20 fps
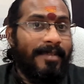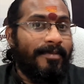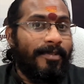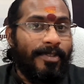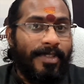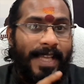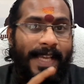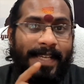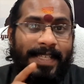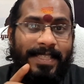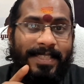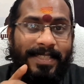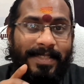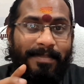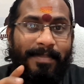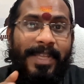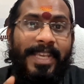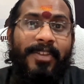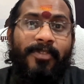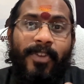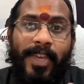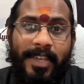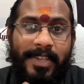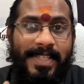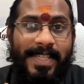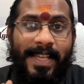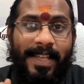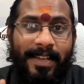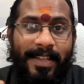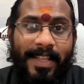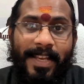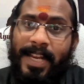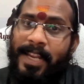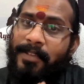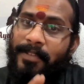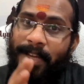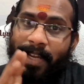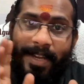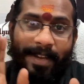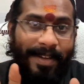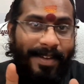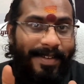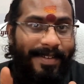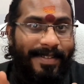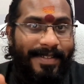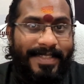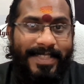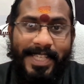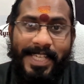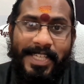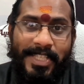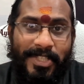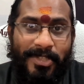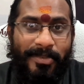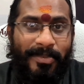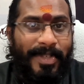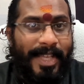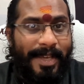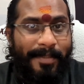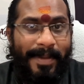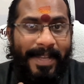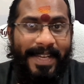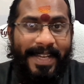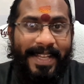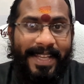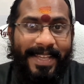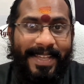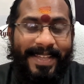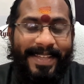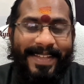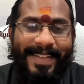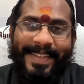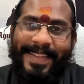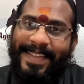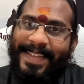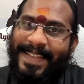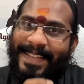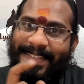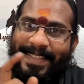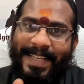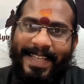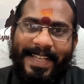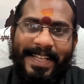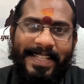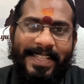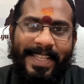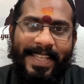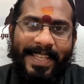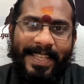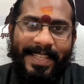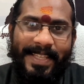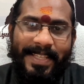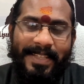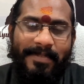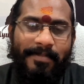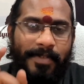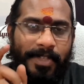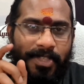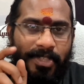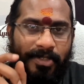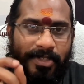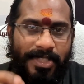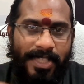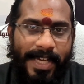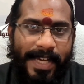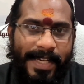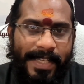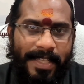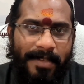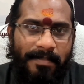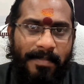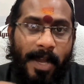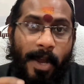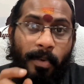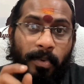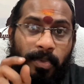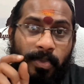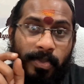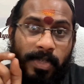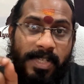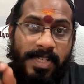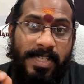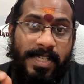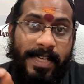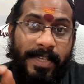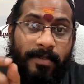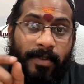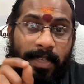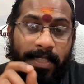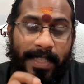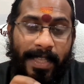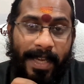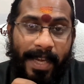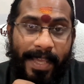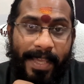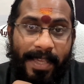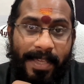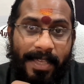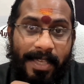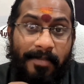For that, many ways are there. I will teach you day by day. Second thing, we should train them how to restrict what they like.